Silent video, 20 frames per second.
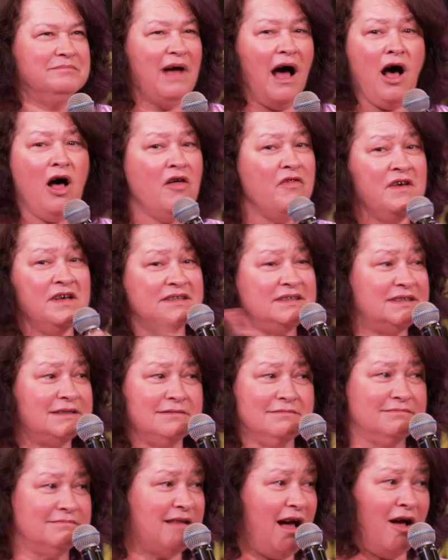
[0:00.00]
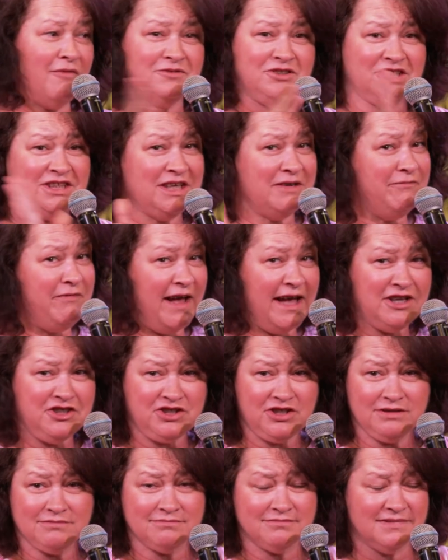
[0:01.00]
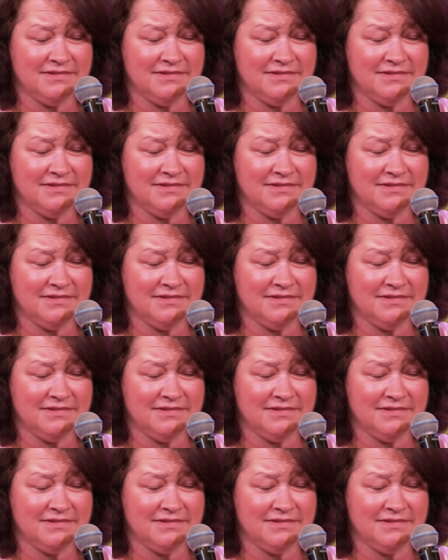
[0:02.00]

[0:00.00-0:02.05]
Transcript: All this, just confession.